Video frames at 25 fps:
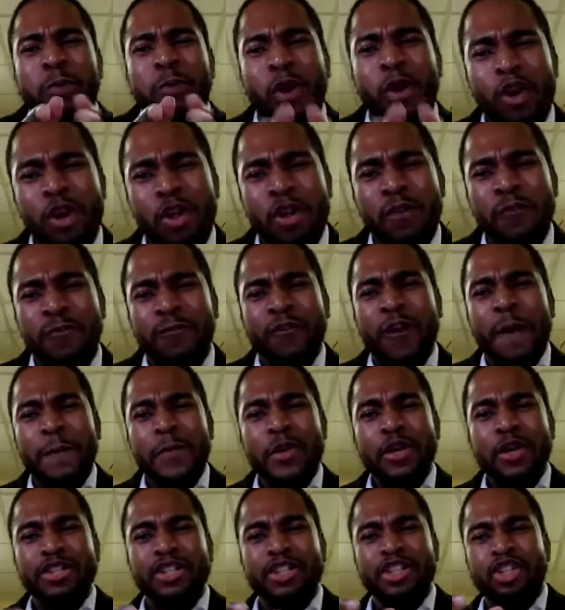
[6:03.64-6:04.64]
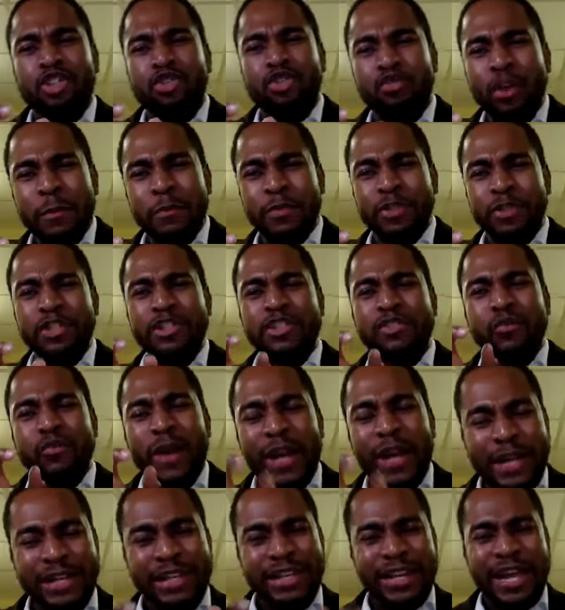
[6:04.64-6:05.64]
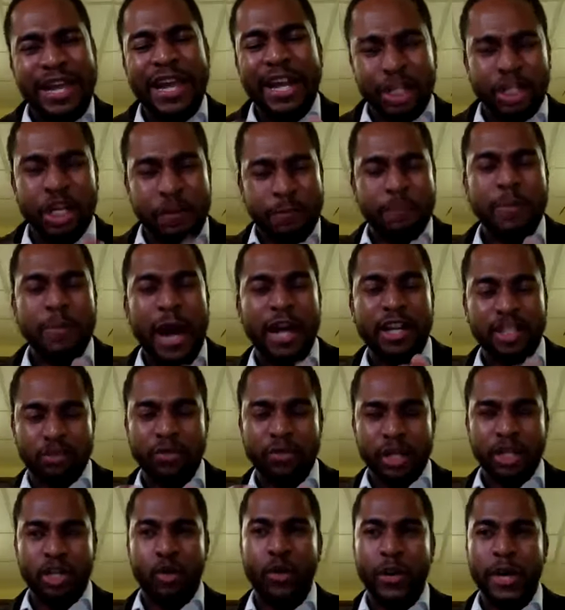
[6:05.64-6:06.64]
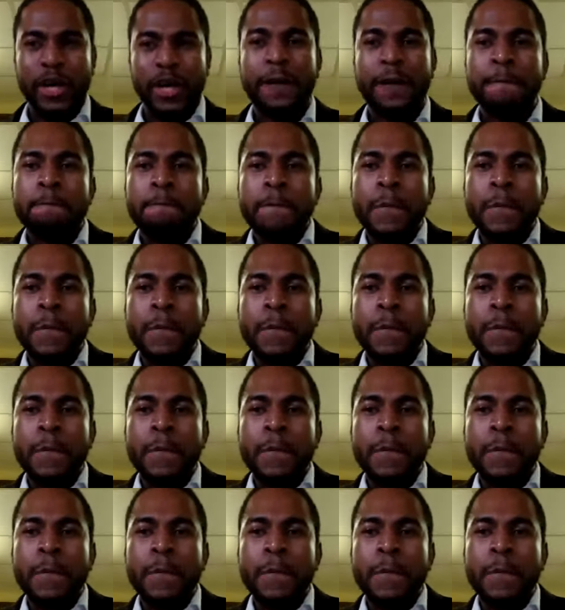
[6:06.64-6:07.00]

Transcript: pull from your scriptures recollection box real quick,